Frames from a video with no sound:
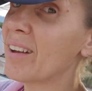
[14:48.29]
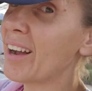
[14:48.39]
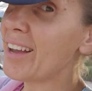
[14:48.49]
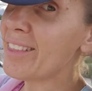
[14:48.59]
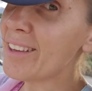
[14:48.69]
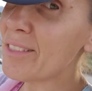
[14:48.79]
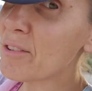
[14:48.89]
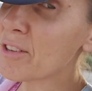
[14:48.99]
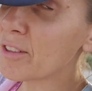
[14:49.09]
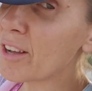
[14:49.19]
I think
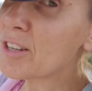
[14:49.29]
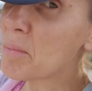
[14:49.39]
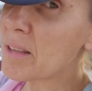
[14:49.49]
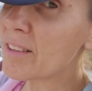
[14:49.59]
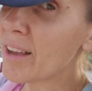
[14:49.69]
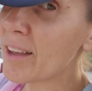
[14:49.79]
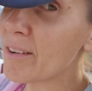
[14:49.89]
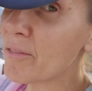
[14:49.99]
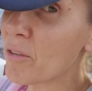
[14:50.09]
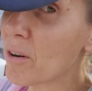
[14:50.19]
there's a lot to be
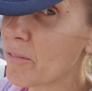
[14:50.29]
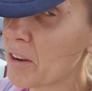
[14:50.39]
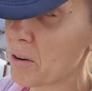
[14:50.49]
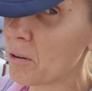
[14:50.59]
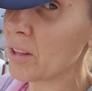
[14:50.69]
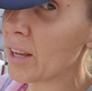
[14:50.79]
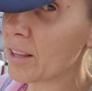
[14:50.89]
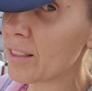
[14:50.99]
said for a vehicle like